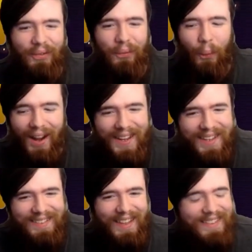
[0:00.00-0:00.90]
why
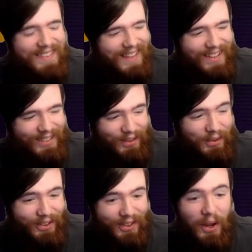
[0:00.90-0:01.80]
is this deck so
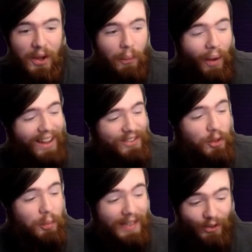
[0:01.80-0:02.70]
good? Why is
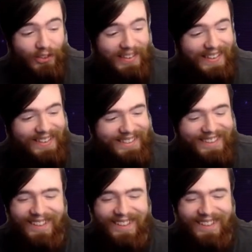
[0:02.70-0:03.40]
nobody using this?